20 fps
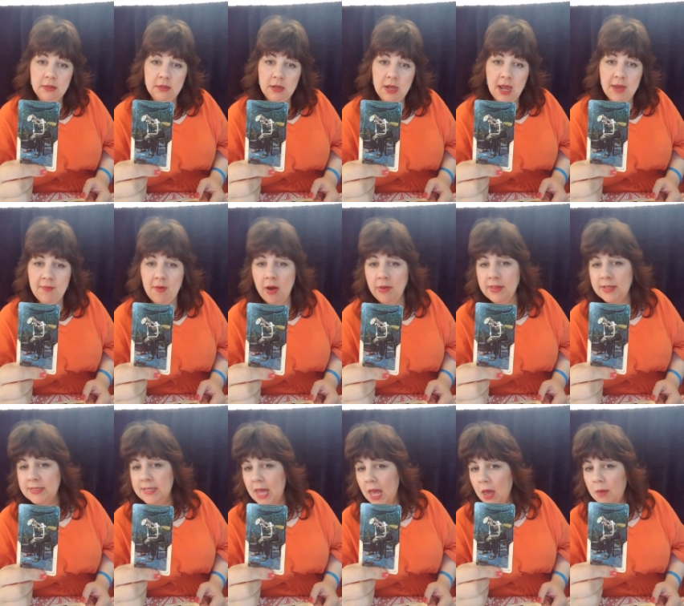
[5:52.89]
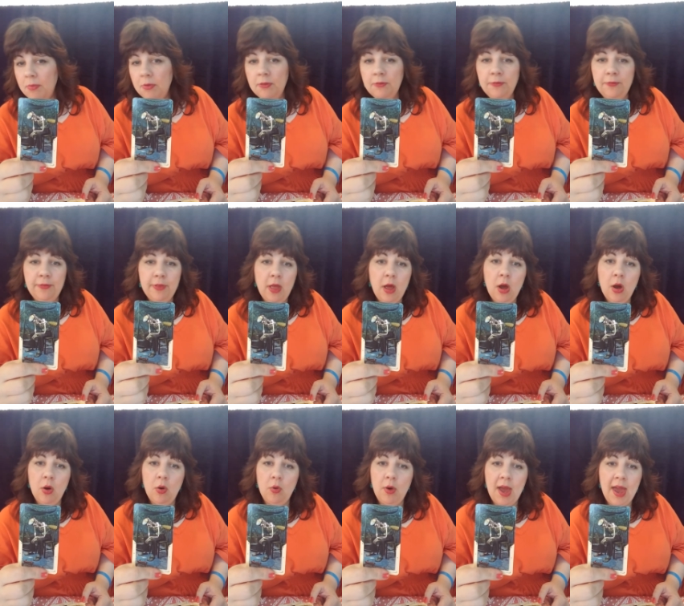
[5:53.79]
I have all this ebb and
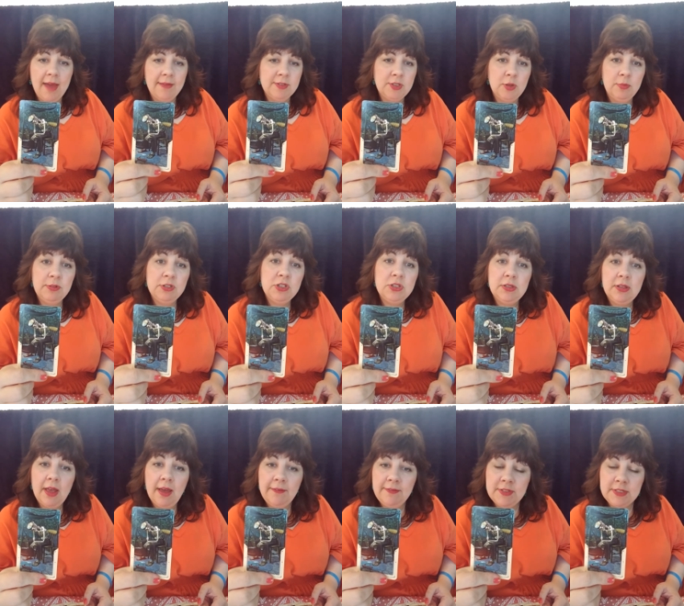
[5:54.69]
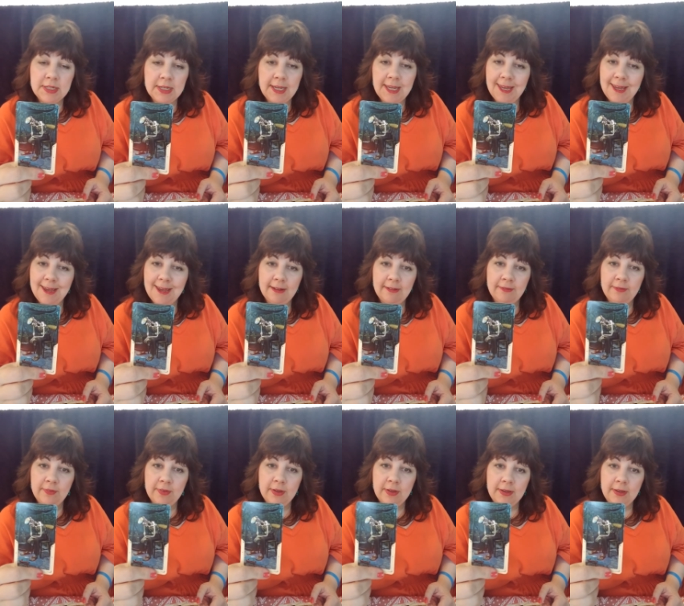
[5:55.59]
flow. I have so much love to give.